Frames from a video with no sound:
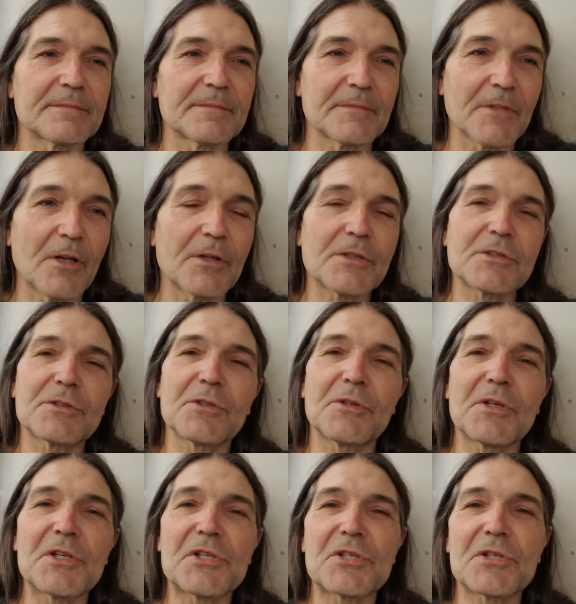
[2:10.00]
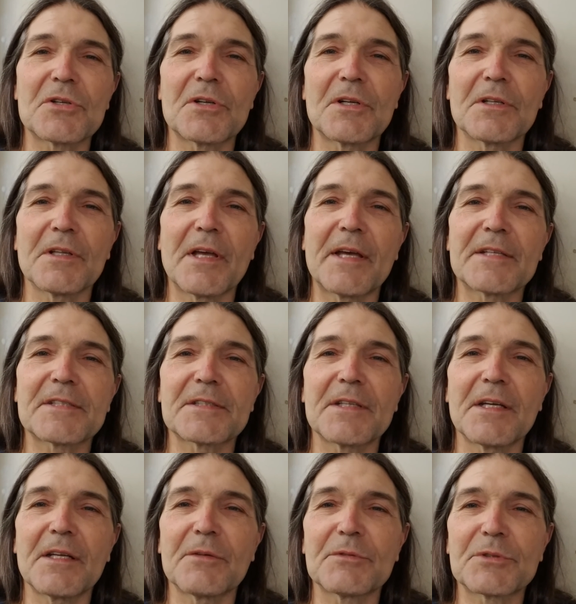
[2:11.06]
long story short, last
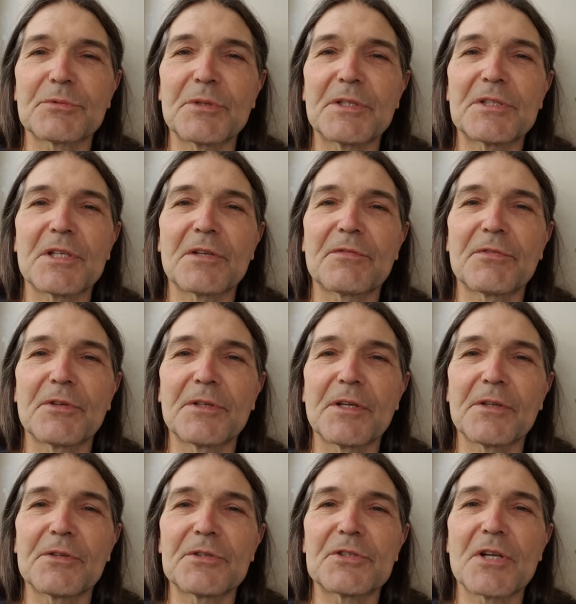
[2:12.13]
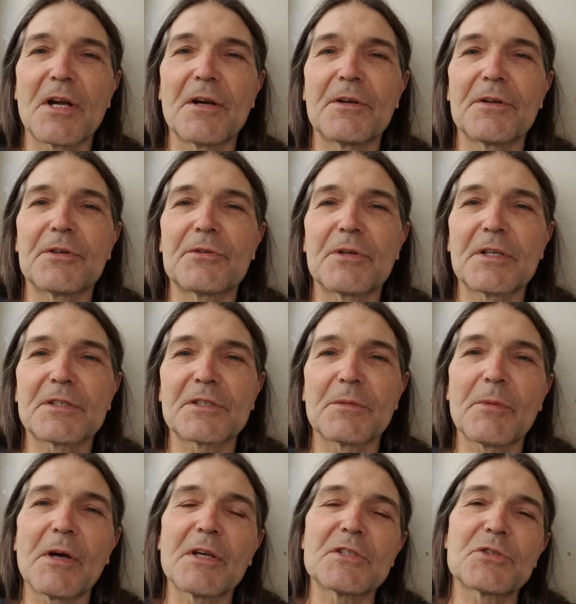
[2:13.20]
night I was reaching for another jar to drink some
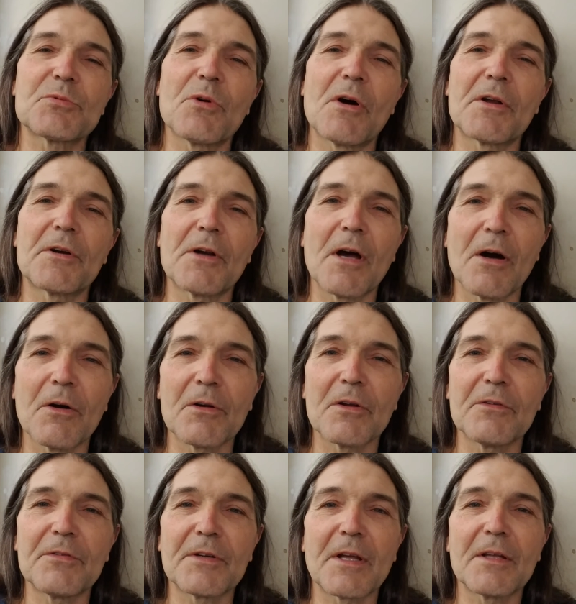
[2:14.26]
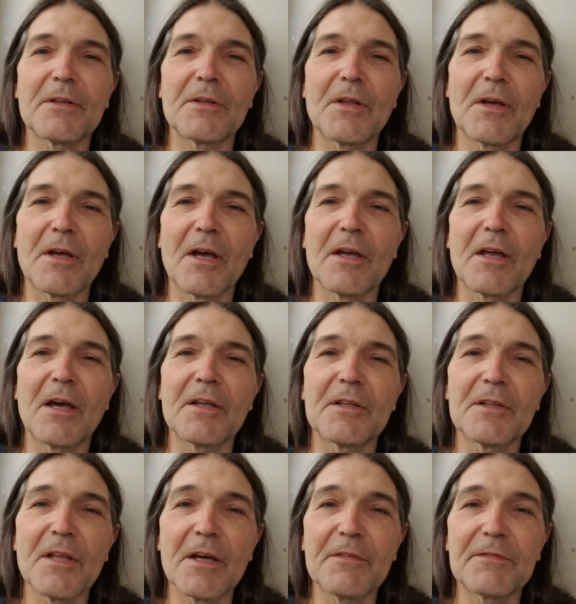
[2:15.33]
ice water out of, and I
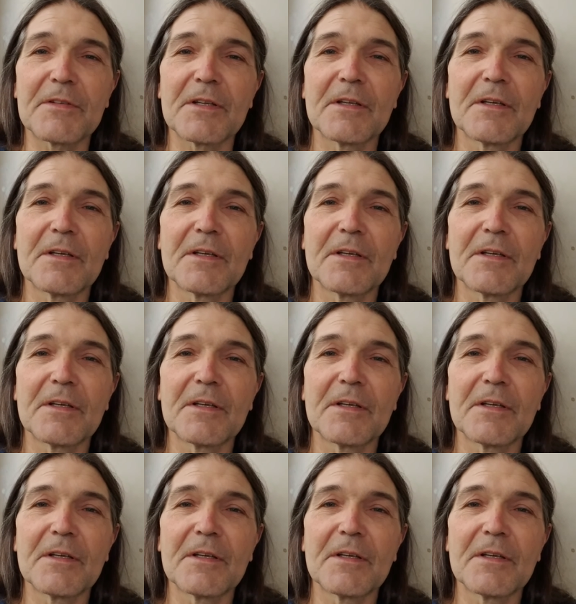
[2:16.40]
left